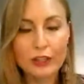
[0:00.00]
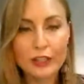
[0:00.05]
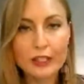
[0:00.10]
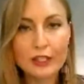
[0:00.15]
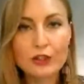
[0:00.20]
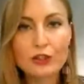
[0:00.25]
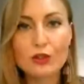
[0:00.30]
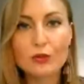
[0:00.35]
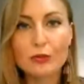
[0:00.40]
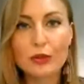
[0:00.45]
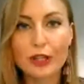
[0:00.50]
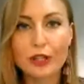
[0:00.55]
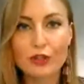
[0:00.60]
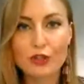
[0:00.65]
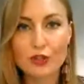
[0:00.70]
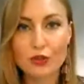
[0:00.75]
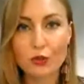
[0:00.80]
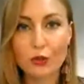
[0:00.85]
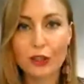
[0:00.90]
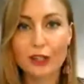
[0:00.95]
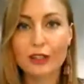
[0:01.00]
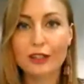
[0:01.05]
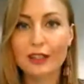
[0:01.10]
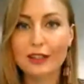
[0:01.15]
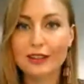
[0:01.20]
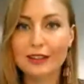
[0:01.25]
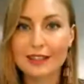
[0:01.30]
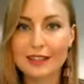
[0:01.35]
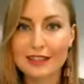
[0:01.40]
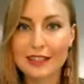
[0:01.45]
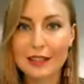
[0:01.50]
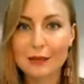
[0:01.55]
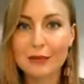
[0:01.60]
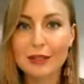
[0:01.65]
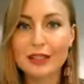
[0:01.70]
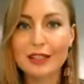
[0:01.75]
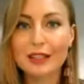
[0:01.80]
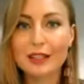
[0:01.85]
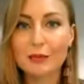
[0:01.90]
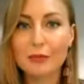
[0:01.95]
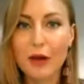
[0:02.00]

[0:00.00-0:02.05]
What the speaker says: you need to make sure that this limited